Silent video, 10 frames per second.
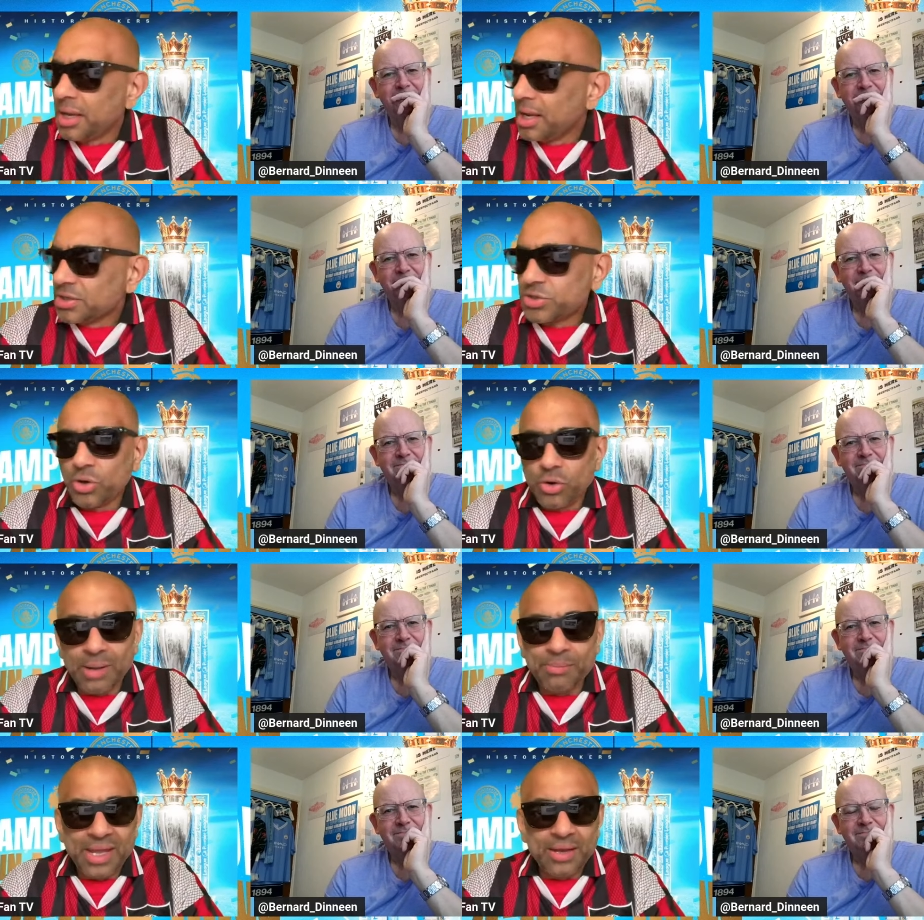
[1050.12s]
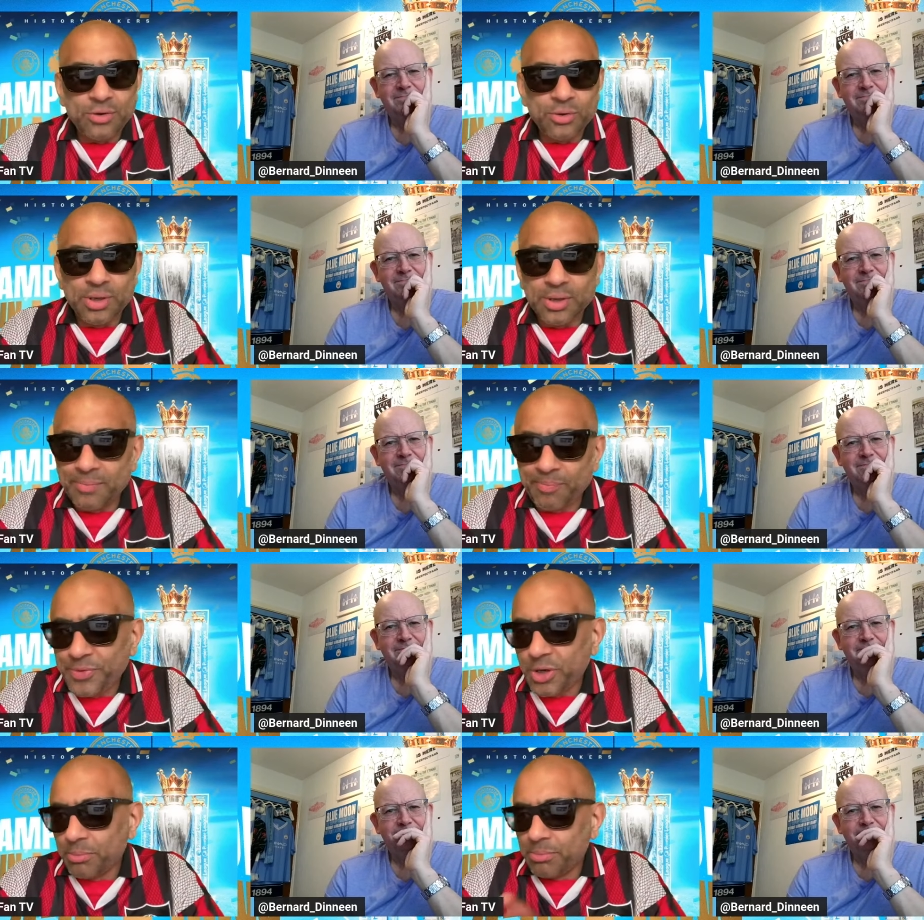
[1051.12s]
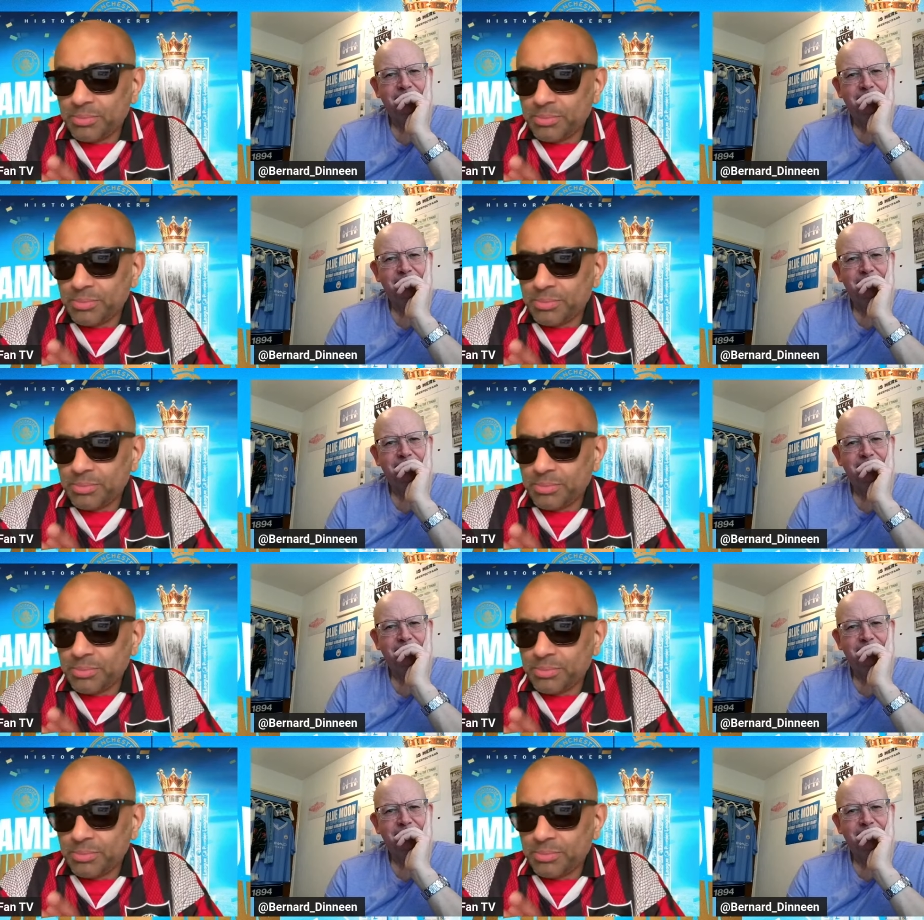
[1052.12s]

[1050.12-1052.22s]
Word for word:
Speaker 1: So I'm there doing, you know,